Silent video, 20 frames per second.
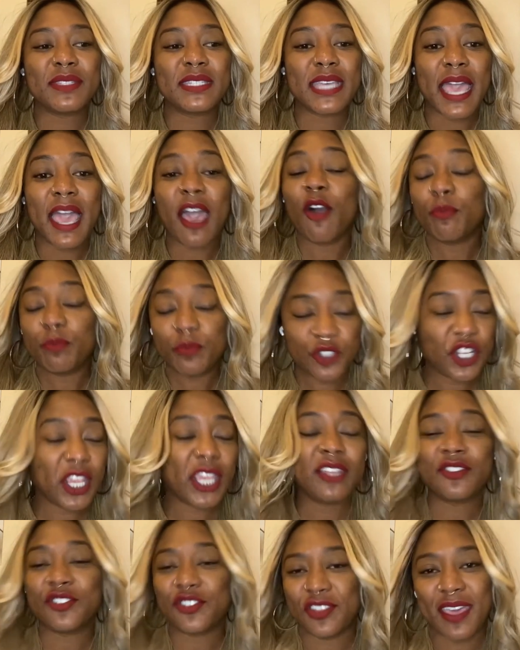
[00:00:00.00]
to help
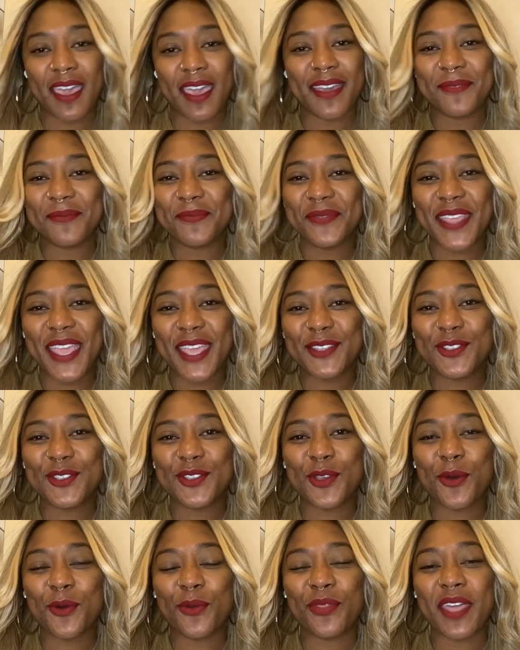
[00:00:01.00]
change that and
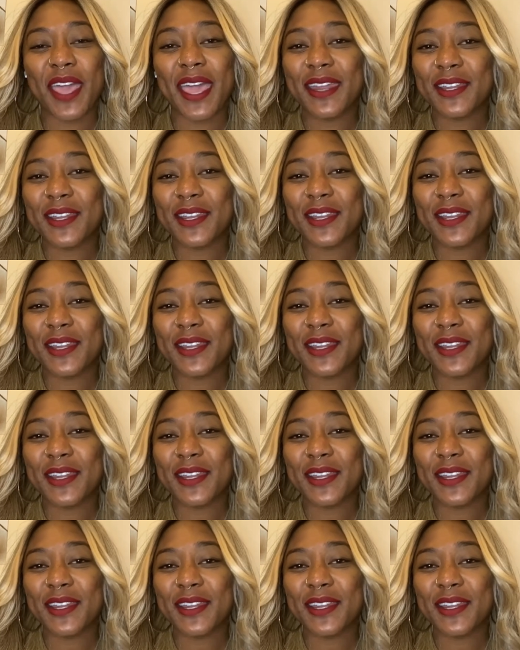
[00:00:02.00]
so that is where
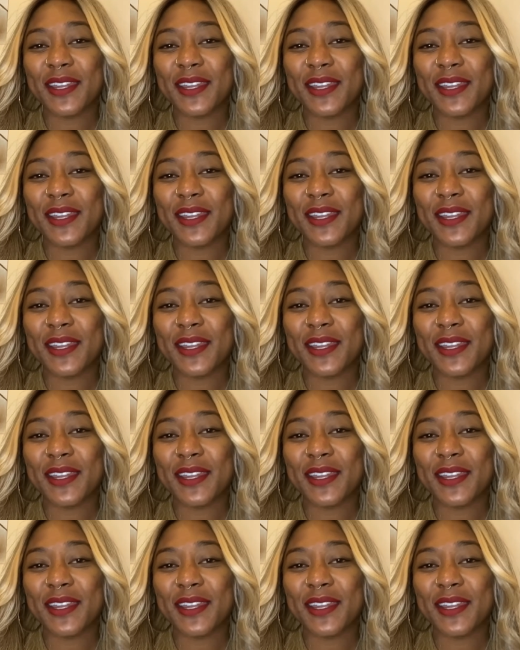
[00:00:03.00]
we come in